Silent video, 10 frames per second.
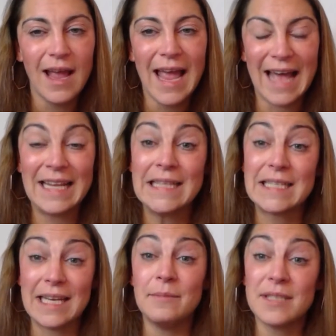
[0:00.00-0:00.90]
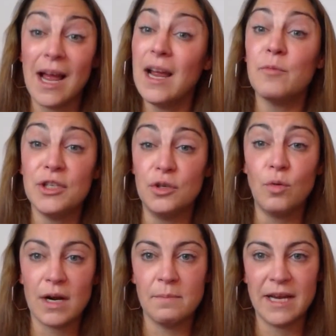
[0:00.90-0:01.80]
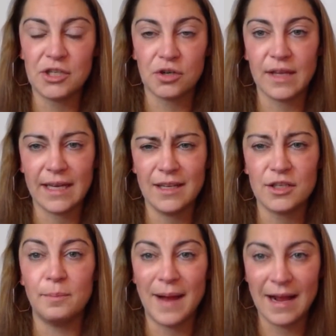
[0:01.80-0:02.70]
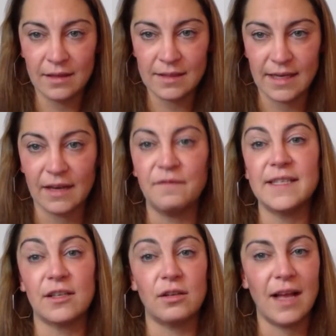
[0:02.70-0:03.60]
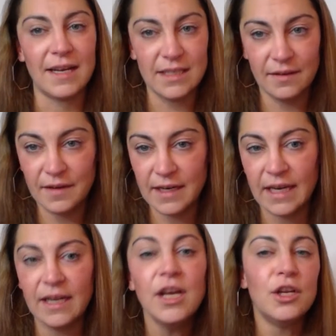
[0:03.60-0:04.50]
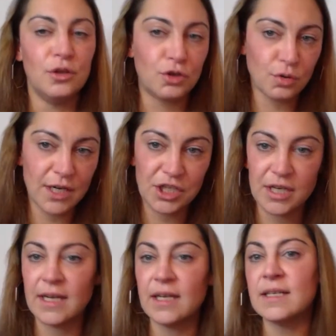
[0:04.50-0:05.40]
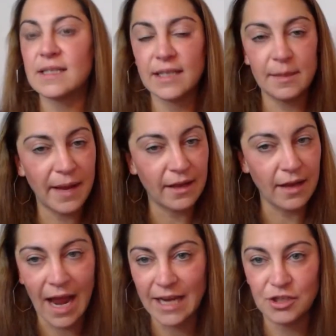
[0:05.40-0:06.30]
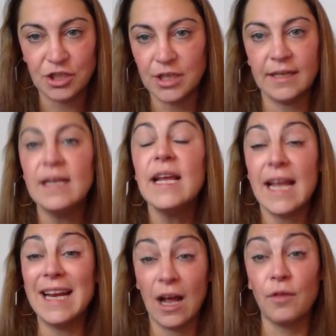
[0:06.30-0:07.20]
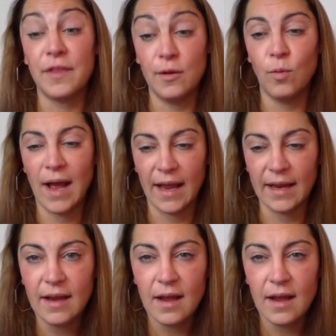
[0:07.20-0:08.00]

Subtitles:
And at the same time, we do want to make sure that kids are balancing physical activity, nutrition, sleep, hygiene in a healthy way.